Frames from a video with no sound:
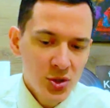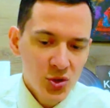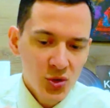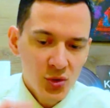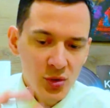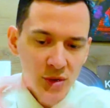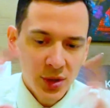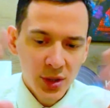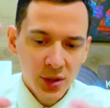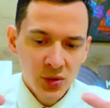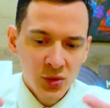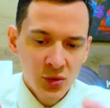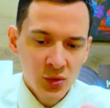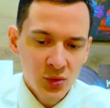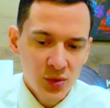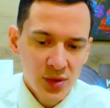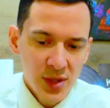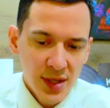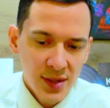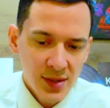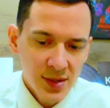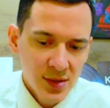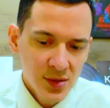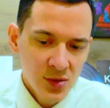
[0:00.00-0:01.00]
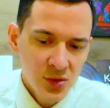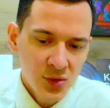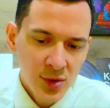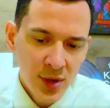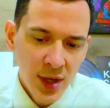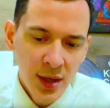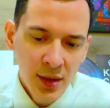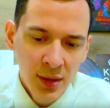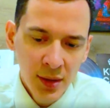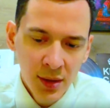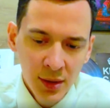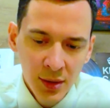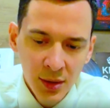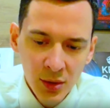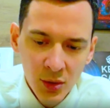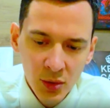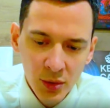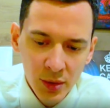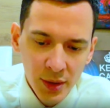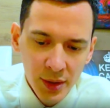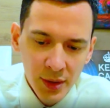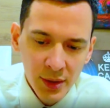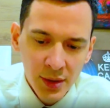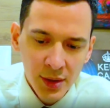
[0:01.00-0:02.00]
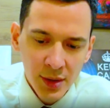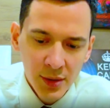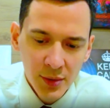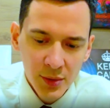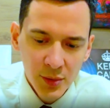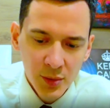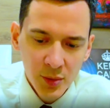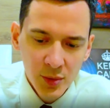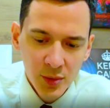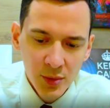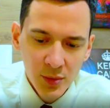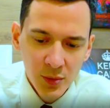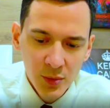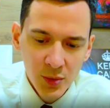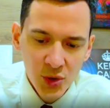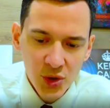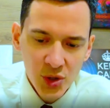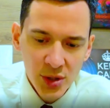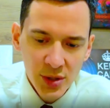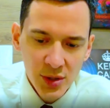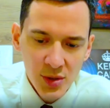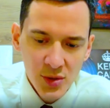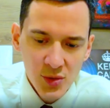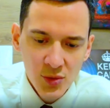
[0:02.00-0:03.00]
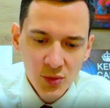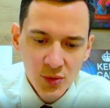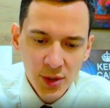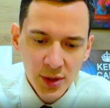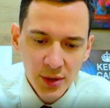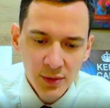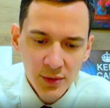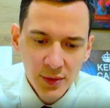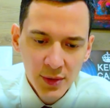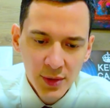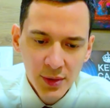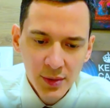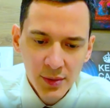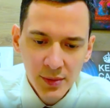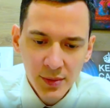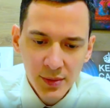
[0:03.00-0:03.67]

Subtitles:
So you like do Texas Triangle, or like which areas do you target right now?